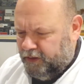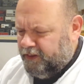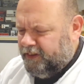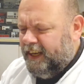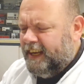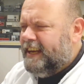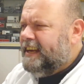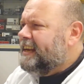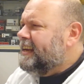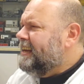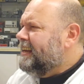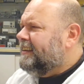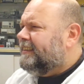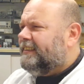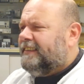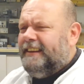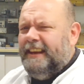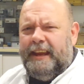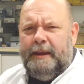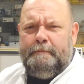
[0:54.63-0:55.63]
the heat,
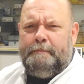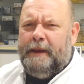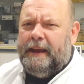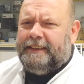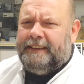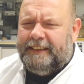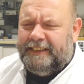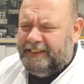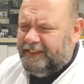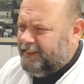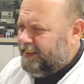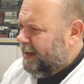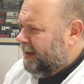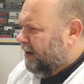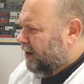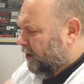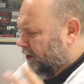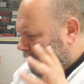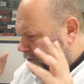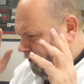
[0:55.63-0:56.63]
the impact
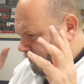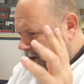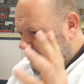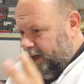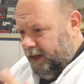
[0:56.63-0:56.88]
itself,